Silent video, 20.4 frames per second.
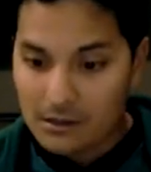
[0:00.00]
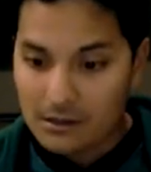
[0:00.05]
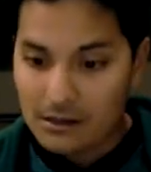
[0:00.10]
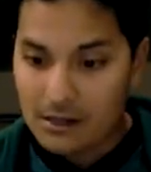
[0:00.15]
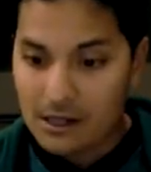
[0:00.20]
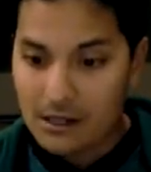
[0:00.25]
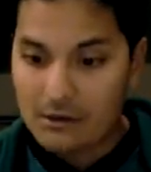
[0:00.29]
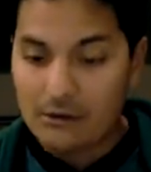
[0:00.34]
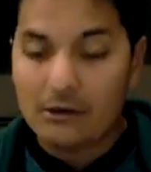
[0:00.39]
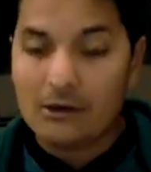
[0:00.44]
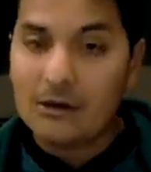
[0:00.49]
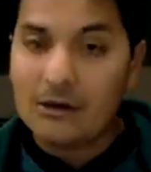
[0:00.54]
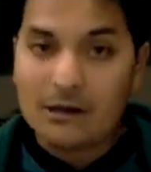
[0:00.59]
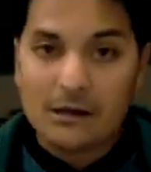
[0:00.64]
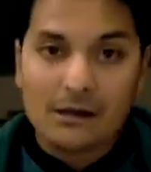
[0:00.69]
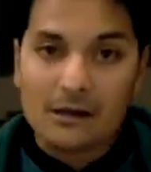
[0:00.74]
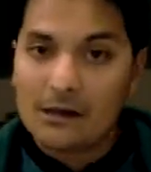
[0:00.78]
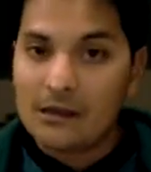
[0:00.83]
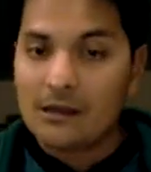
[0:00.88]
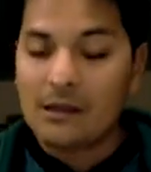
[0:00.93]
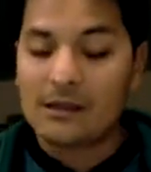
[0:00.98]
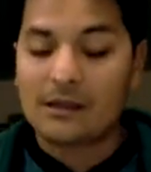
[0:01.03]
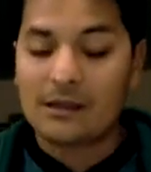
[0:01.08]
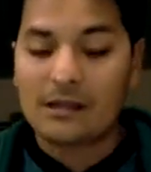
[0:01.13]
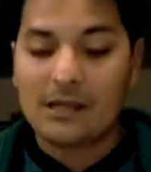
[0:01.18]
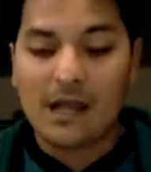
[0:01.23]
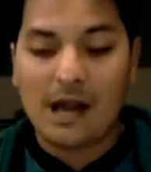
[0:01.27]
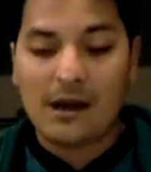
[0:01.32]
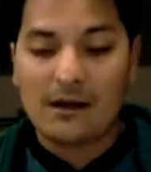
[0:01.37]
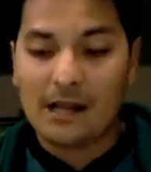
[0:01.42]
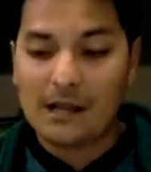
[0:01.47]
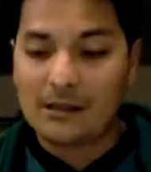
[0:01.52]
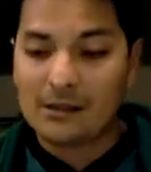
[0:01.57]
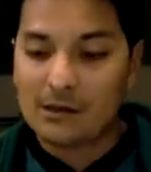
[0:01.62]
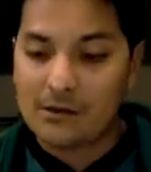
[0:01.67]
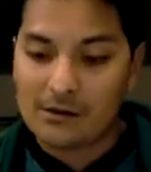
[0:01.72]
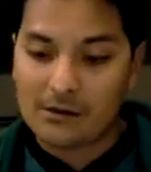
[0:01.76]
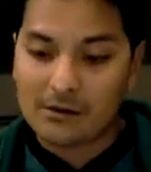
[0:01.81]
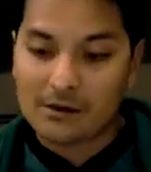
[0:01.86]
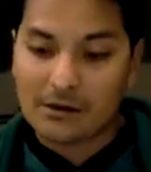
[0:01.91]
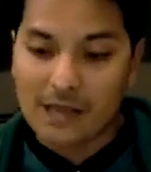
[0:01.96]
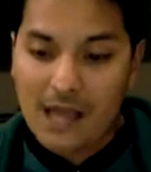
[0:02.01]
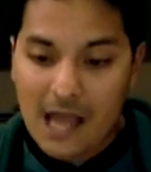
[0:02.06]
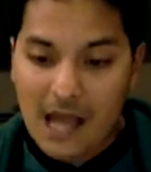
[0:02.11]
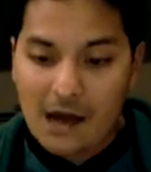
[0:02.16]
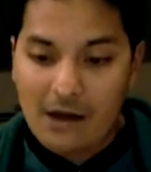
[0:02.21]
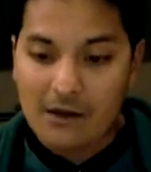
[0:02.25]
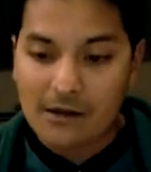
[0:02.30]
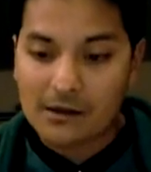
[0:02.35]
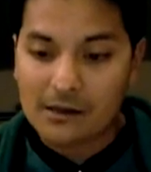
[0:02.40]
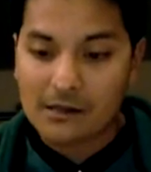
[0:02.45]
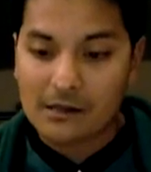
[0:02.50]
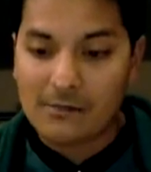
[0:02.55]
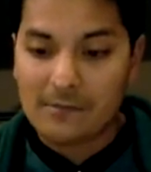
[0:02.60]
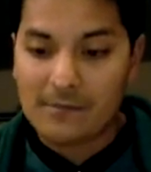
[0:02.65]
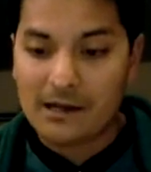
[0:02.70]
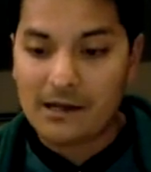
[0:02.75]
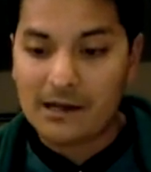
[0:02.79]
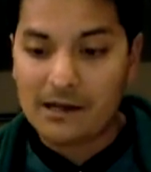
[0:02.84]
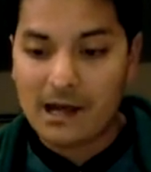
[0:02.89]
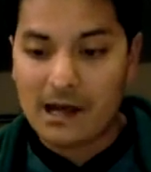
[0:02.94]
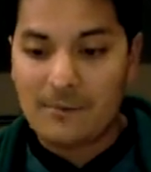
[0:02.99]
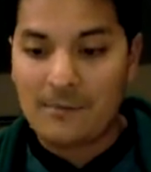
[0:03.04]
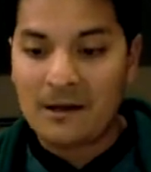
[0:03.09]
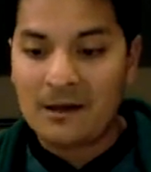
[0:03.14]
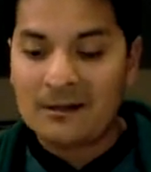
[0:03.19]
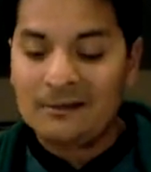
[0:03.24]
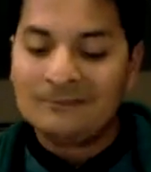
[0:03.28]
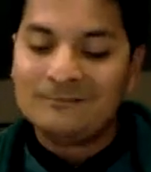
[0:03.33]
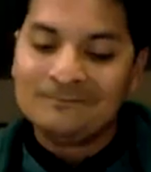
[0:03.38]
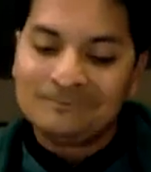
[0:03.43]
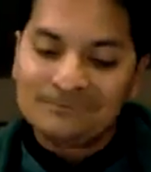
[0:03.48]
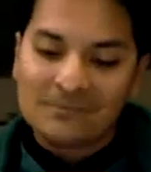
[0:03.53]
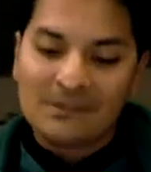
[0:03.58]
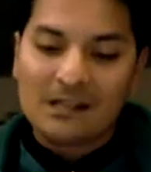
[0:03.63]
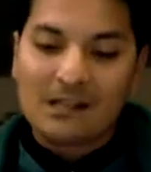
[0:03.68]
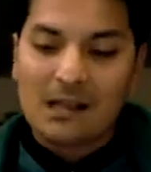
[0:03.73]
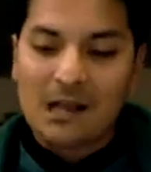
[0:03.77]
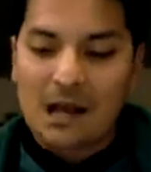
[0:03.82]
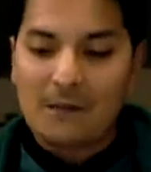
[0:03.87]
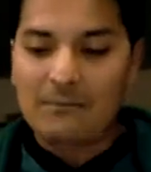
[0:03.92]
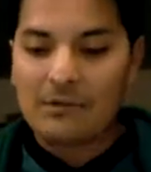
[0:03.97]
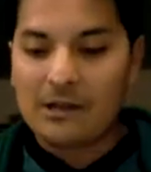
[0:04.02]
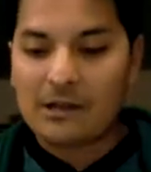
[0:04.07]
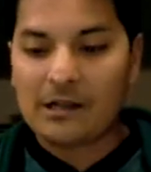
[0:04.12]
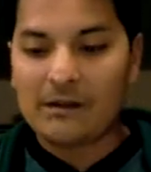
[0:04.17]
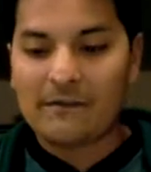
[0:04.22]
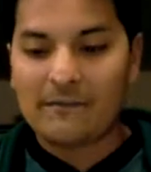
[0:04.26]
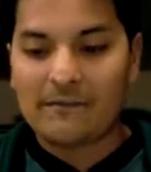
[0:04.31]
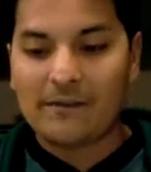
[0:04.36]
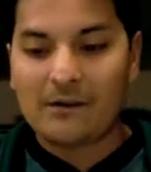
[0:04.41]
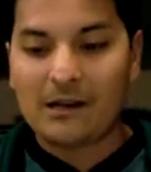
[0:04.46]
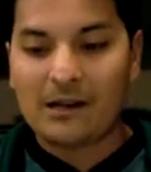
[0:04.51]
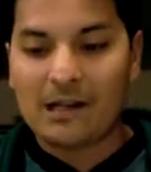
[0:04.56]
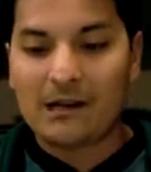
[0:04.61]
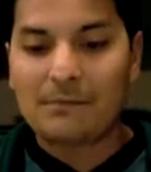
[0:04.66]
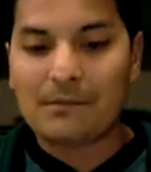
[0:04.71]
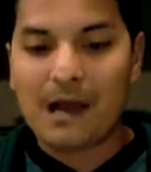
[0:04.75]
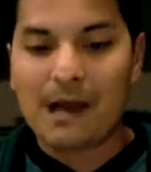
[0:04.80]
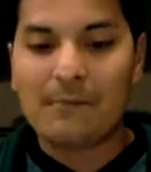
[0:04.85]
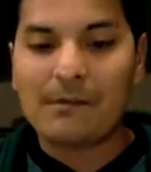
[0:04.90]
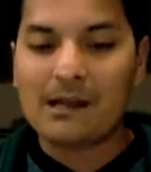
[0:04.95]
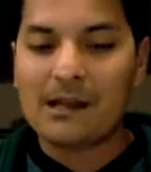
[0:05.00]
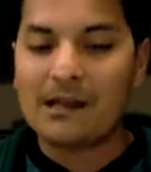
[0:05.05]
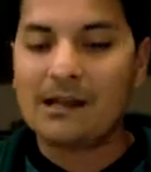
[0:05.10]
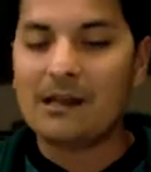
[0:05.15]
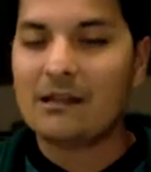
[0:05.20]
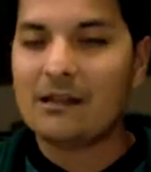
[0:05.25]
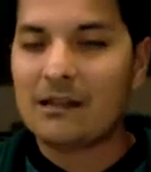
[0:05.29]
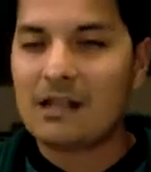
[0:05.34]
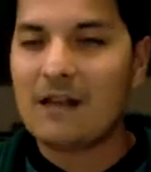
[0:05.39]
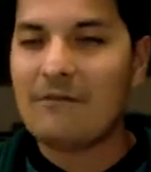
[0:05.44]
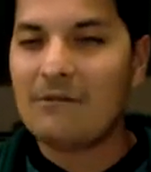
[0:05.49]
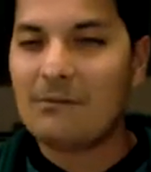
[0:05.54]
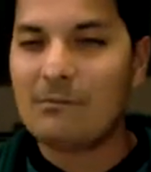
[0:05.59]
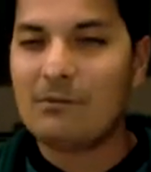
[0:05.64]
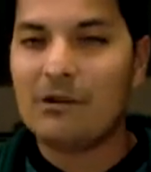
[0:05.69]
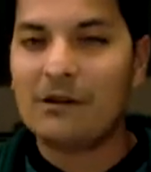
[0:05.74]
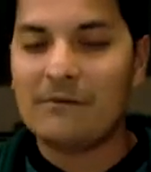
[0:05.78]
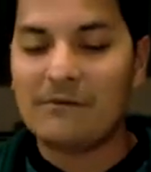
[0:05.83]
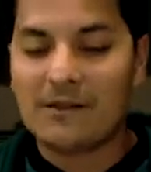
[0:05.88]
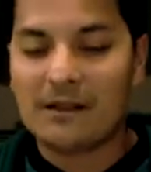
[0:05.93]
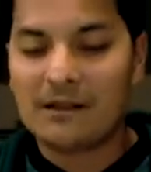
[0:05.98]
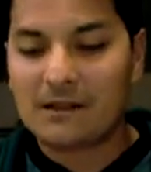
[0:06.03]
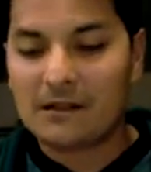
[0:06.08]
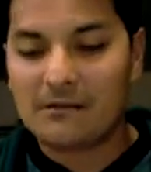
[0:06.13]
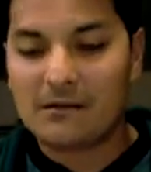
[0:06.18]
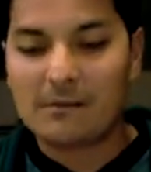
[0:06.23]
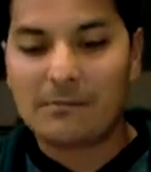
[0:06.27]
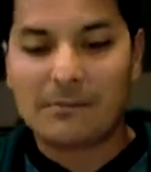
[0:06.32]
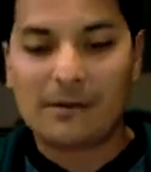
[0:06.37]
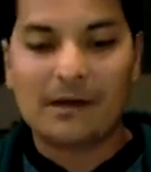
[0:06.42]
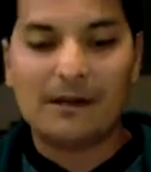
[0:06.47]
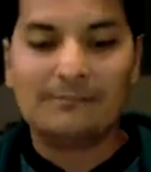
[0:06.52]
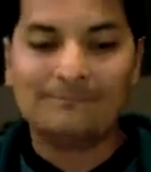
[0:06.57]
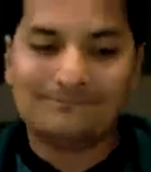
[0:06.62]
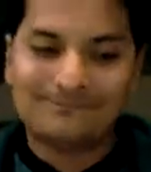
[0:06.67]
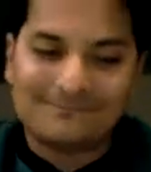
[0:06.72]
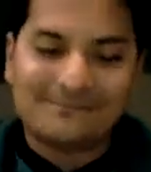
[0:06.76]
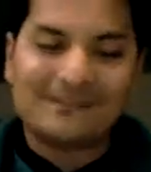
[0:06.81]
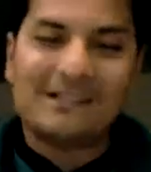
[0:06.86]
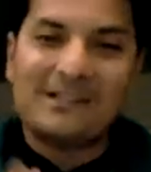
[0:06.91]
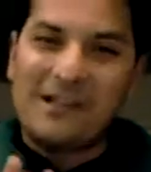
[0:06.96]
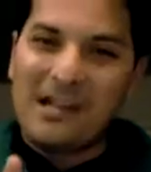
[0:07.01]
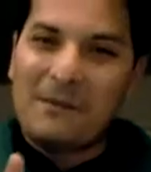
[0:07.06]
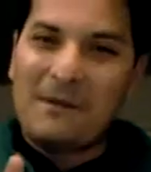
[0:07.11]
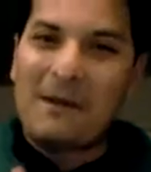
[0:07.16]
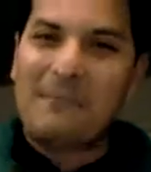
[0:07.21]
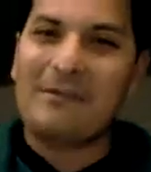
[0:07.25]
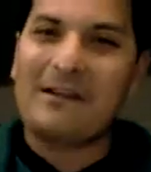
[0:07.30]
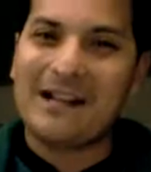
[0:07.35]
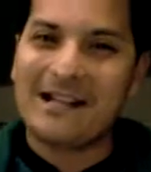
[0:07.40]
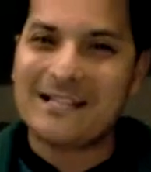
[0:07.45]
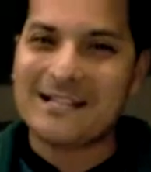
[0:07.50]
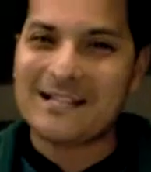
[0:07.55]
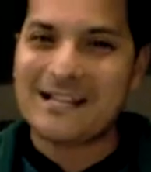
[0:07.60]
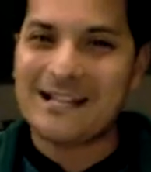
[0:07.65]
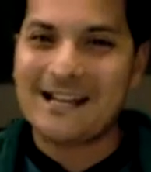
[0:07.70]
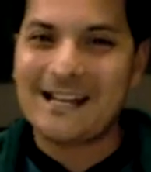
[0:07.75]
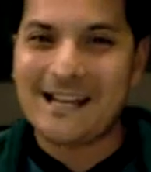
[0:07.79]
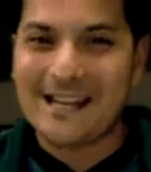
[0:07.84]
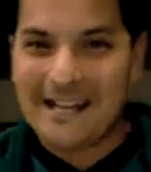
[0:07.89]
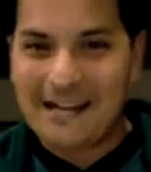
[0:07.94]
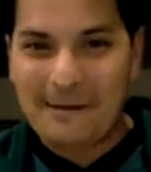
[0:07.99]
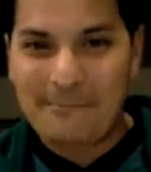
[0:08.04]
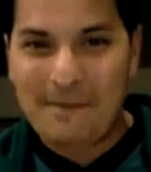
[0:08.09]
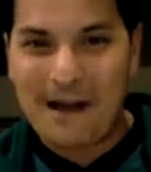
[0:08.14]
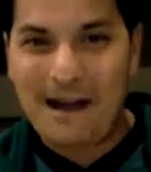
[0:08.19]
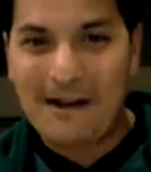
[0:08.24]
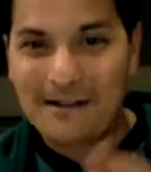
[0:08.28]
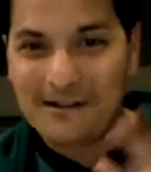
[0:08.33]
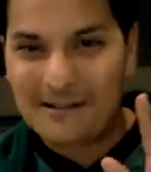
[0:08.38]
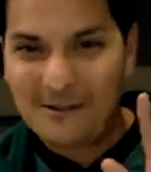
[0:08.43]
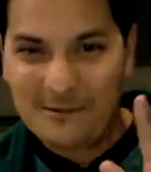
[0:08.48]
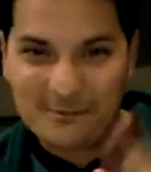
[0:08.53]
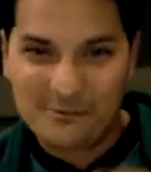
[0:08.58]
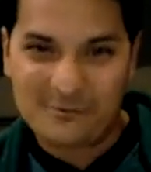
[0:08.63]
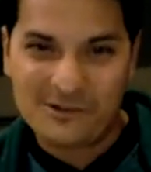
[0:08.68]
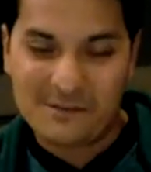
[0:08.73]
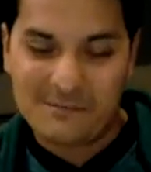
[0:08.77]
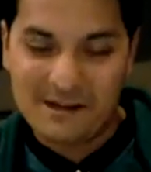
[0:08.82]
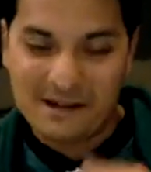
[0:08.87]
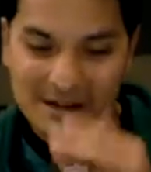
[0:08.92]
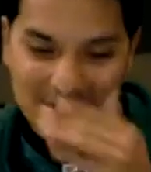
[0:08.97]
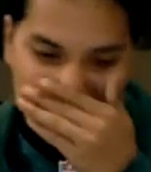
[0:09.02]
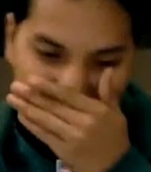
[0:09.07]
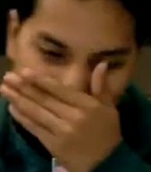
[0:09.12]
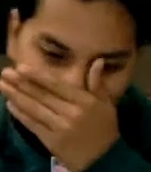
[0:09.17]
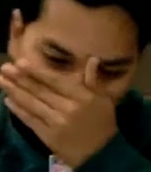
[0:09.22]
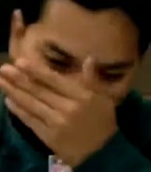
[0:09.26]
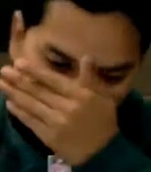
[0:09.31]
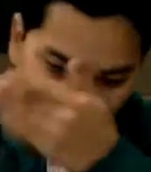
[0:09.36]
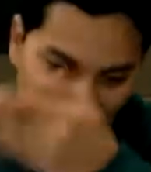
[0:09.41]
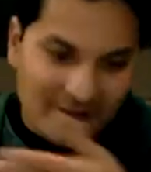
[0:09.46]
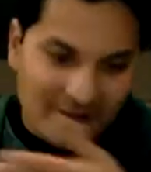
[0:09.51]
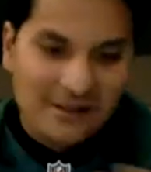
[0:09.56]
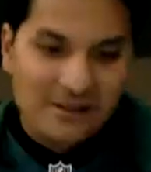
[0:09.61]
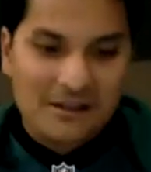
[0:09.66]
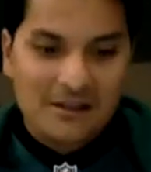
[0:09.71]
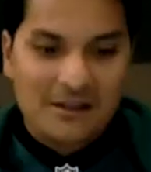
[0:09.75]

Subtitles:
So, let's see how that turns out. You know what I mean? I'm looking for probably a 7-point victory, but you get my prediction in about 3 minutes. So,